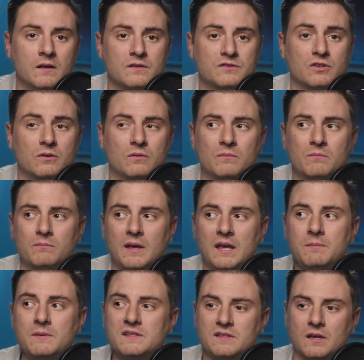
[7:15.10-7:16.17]
So
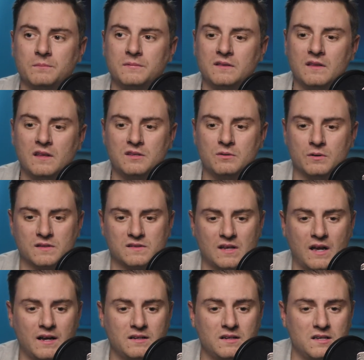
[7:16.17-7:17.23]
maybe something that you
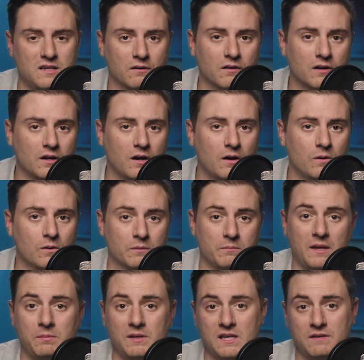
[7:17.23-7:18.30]
assigned a year ago or maybe